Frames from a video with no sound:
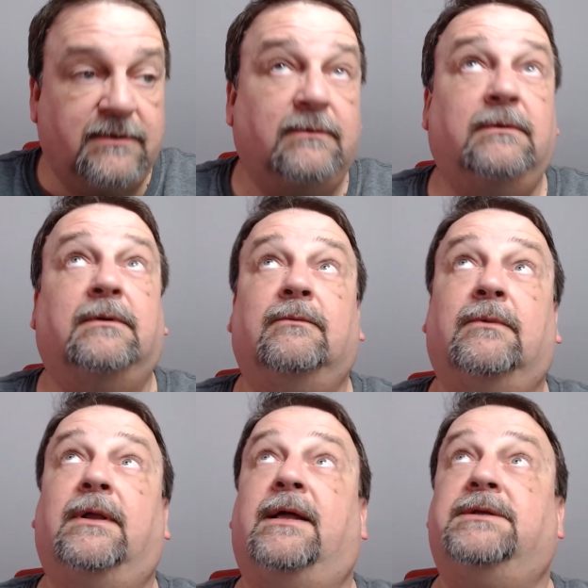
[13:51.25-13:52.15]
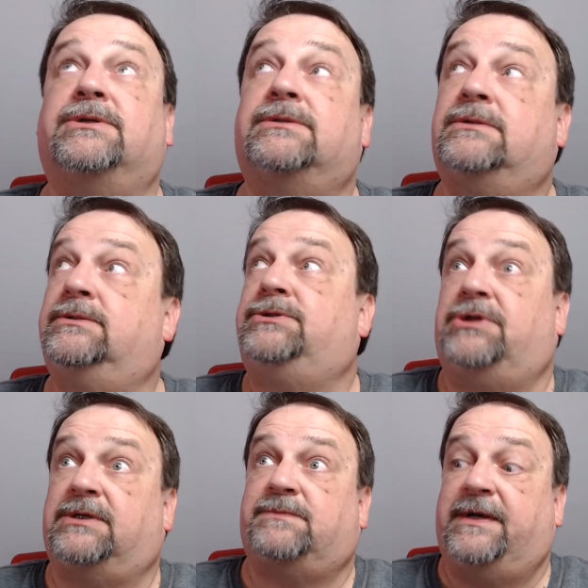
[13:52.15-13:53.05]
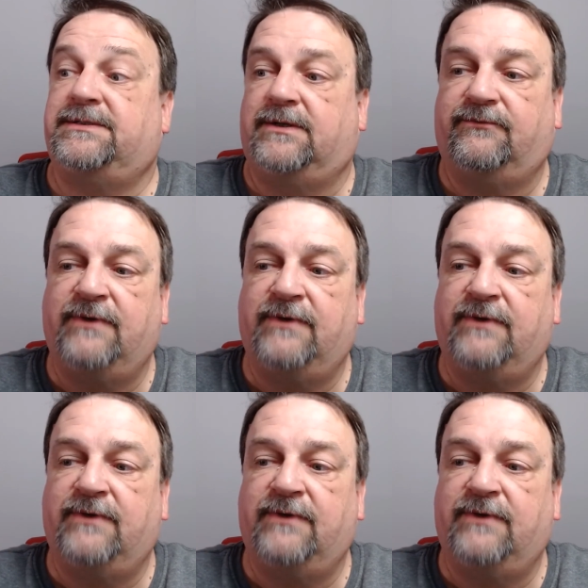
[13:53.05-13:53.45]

I just jinxed myself.